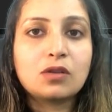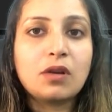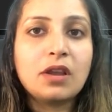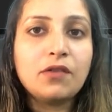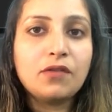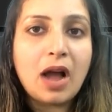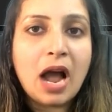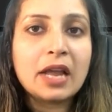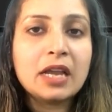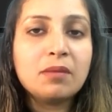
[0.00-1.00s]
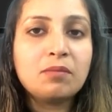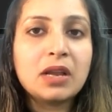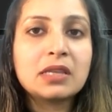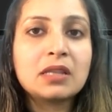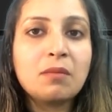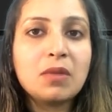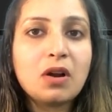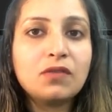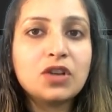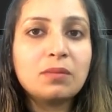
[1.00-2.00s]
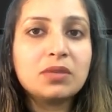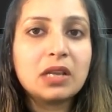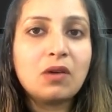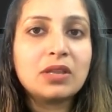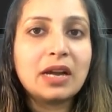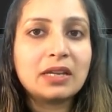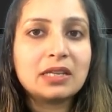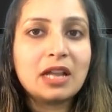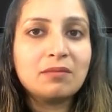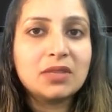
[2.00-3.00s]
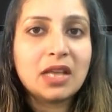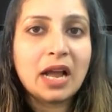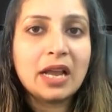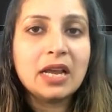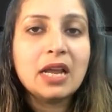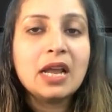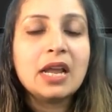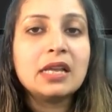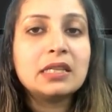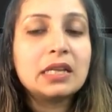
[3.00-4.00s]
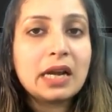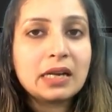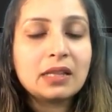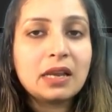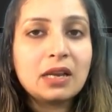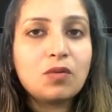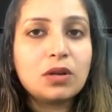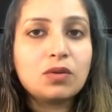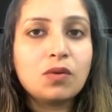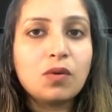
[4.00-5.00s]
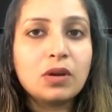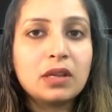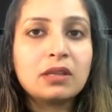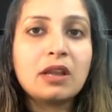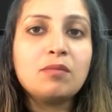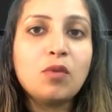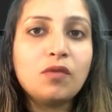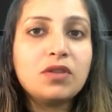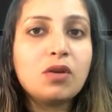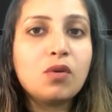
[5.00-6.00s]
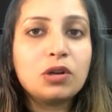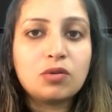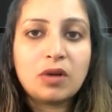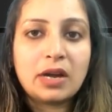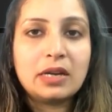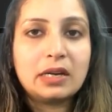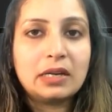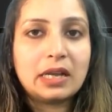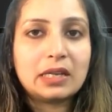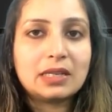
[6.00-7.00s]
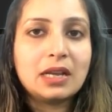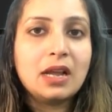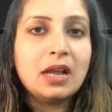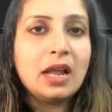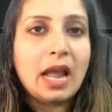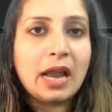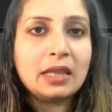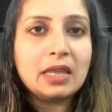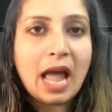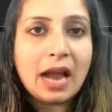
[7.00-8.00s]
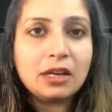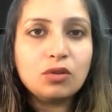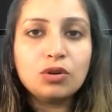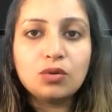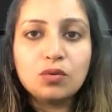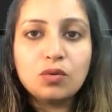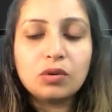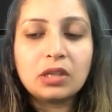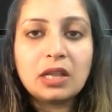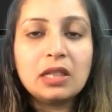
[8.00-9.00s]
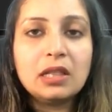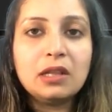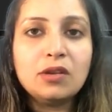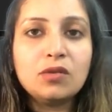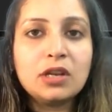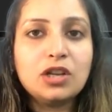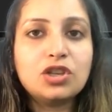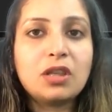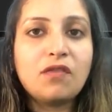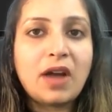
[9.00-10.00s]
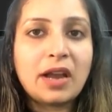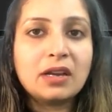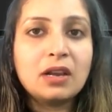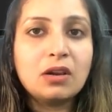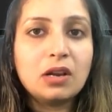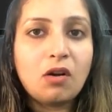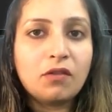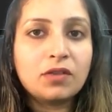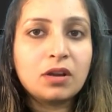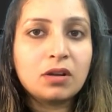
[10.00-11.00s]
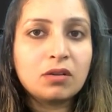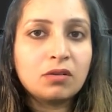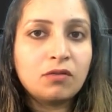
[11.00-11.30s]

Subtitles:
So if I plus number of jumps allowed, that is nums I, is greater than equal to goal, then move the goal to current index. And that you do till you reach the final of the